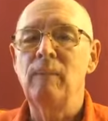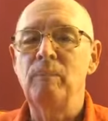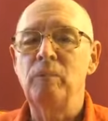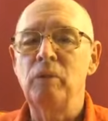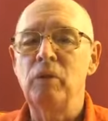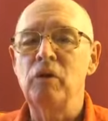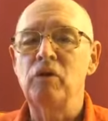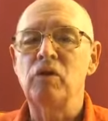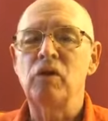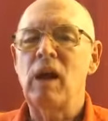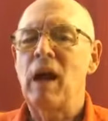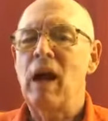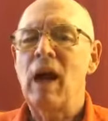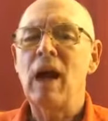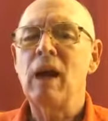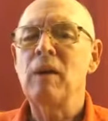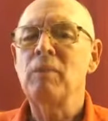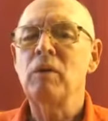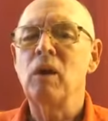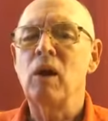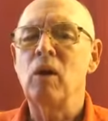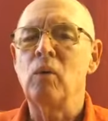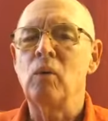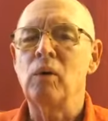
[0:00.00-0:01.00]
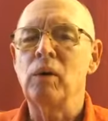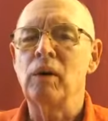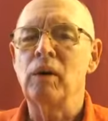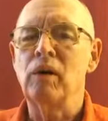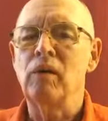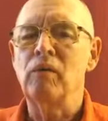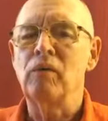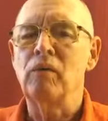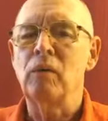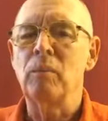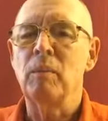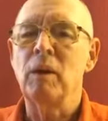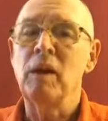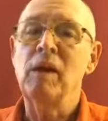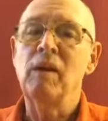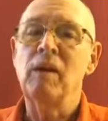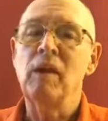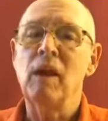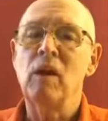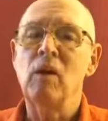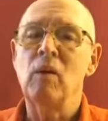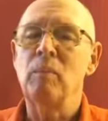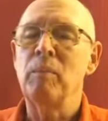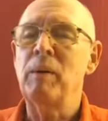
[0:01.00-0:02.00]
You say, I'm not working for money.
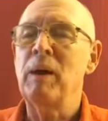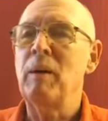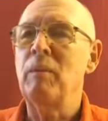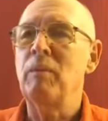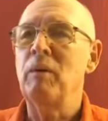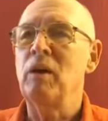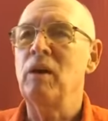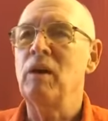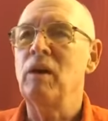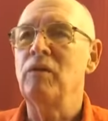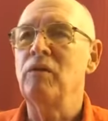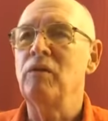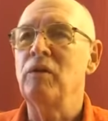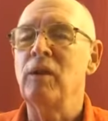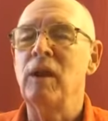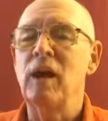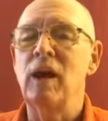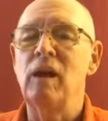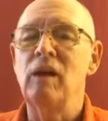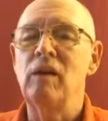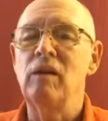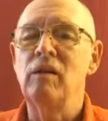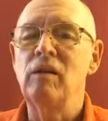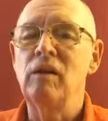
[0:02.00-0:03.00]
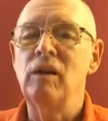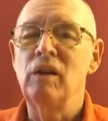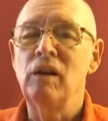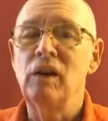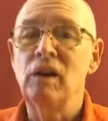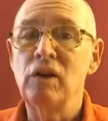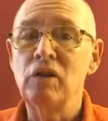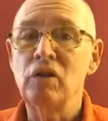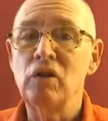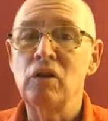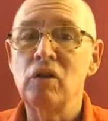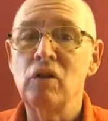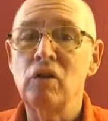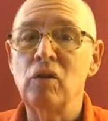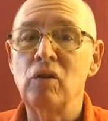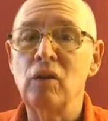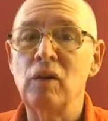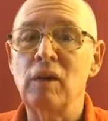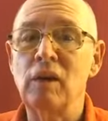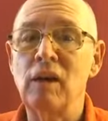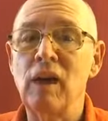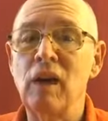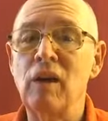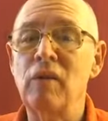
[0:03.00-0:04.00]
They don't pay me enough for that. Listen to
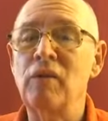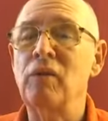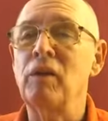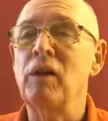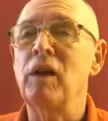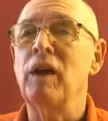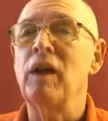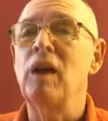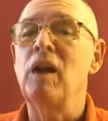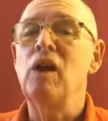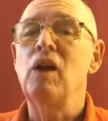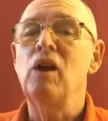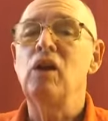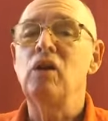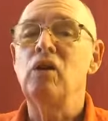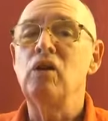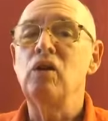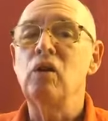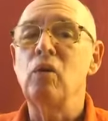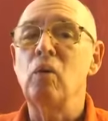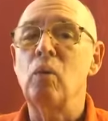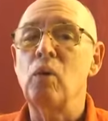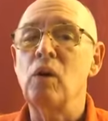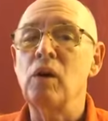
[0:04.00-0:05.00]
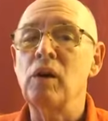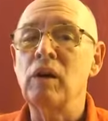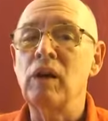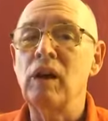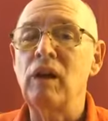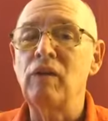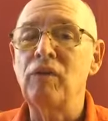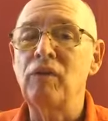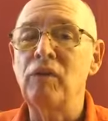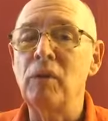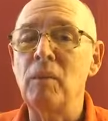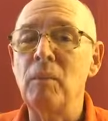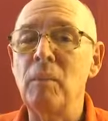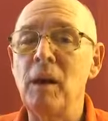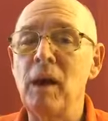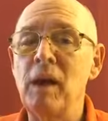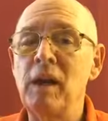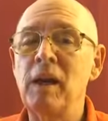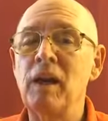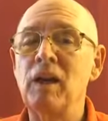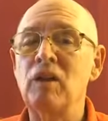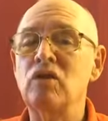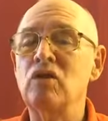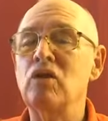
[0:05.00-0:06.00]
it carefully. You're working for
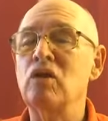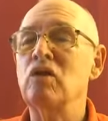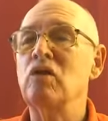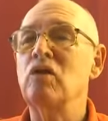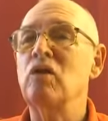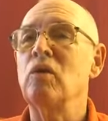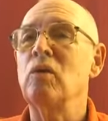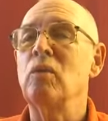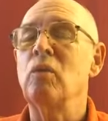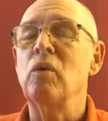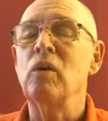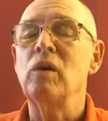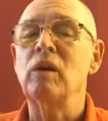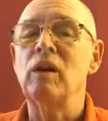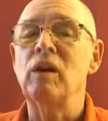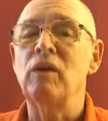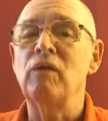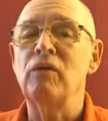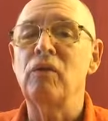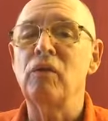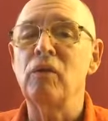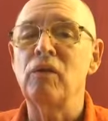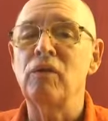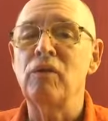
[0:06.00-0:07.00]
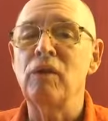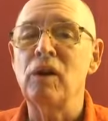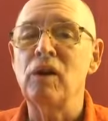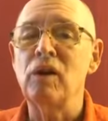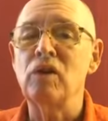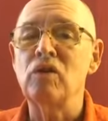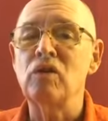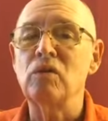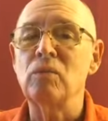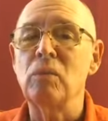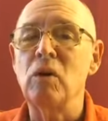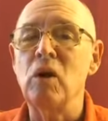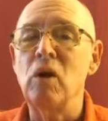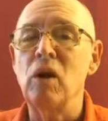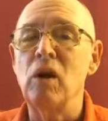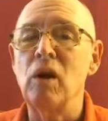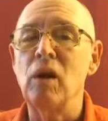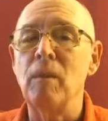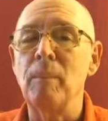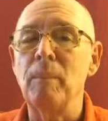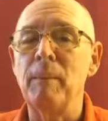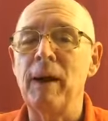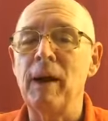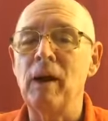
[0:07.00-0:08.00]
money. It's just you're working for a very small
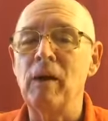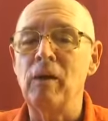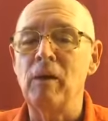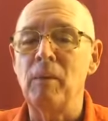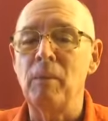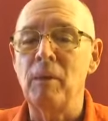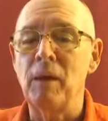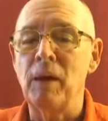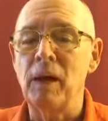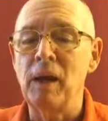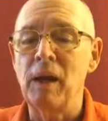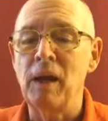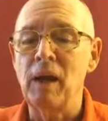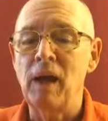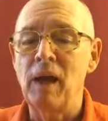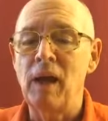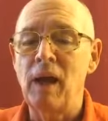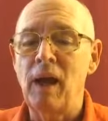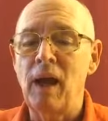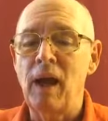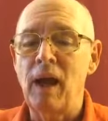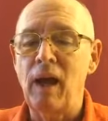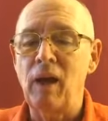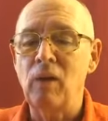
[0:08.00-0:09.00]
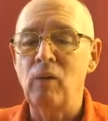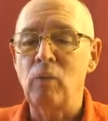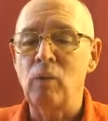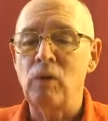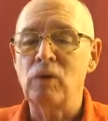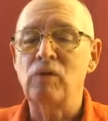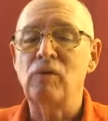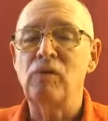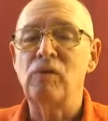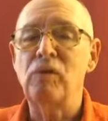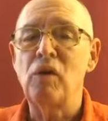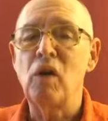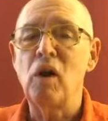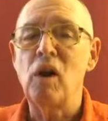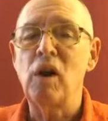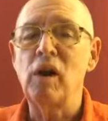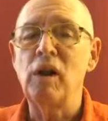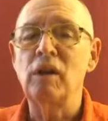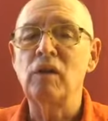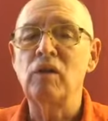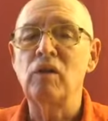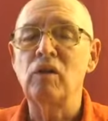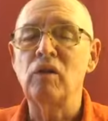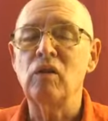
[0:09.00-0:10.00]
amount of money, and what's
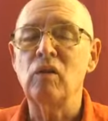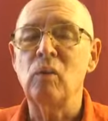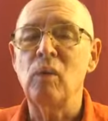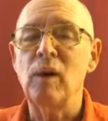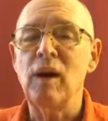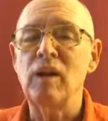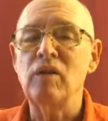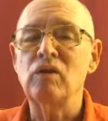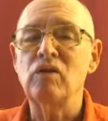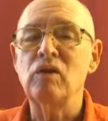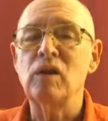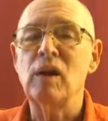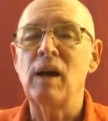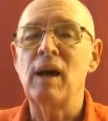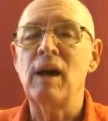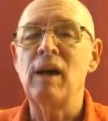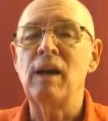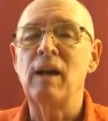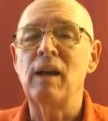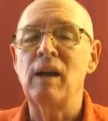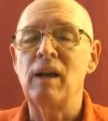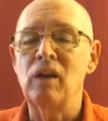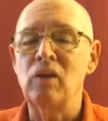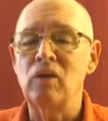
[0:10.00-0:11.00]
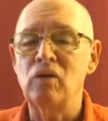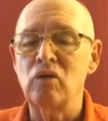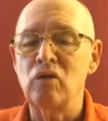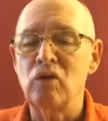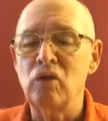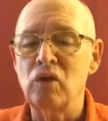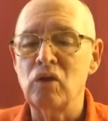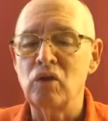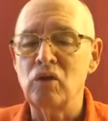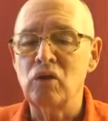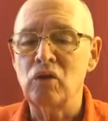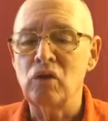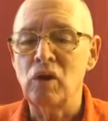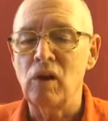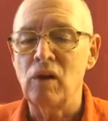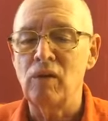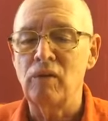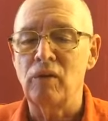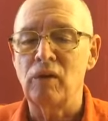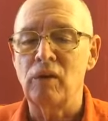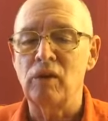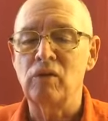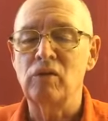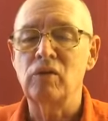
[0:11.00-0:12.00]
falling to the wayside is the
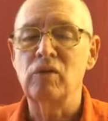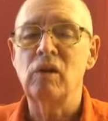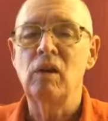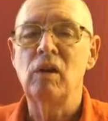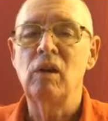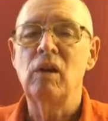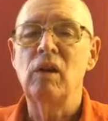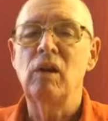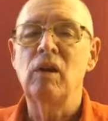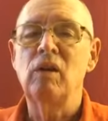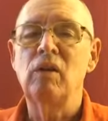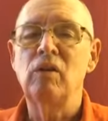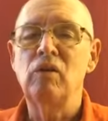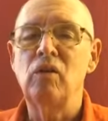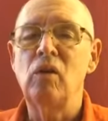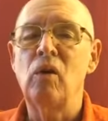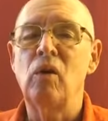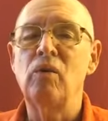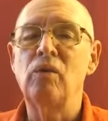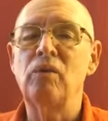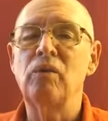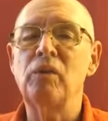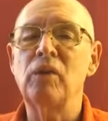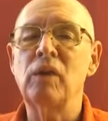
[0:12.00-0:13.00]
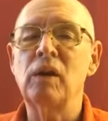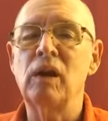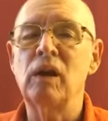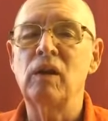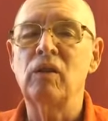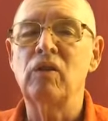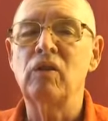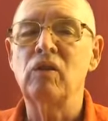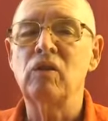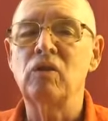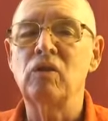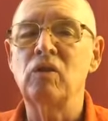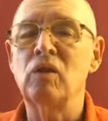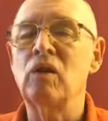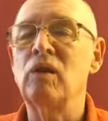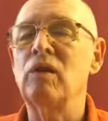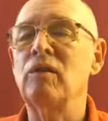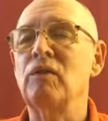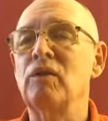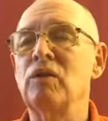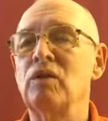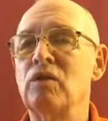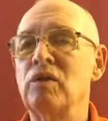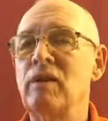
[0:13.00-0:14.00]
service. Don't forget the
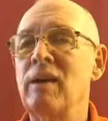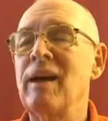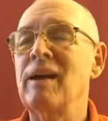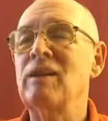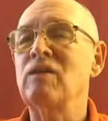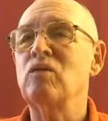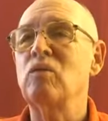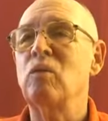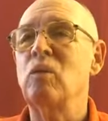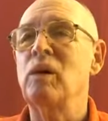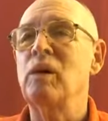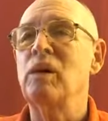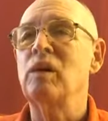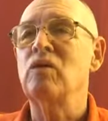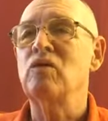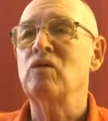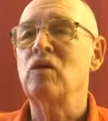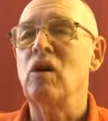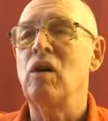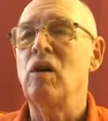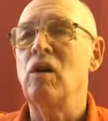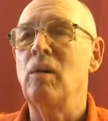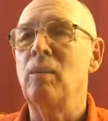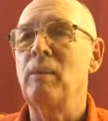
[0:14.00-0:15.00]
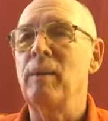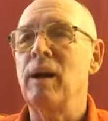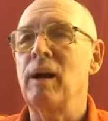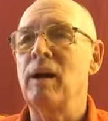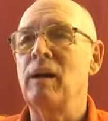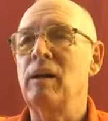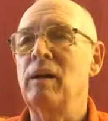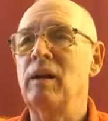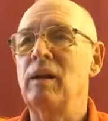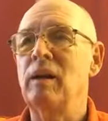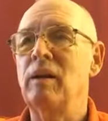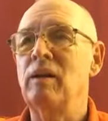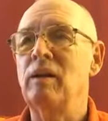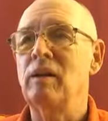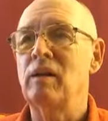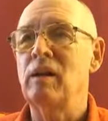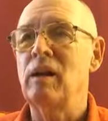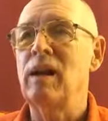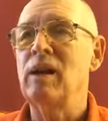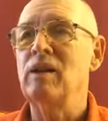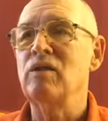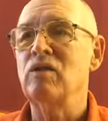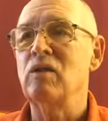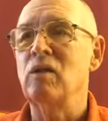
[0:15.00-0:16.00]
service. That's what it's all about in the
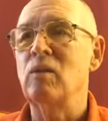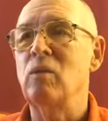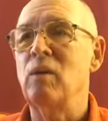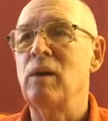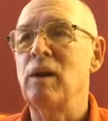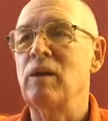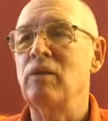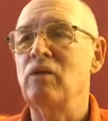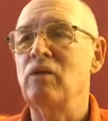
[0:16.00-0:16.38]
classic way of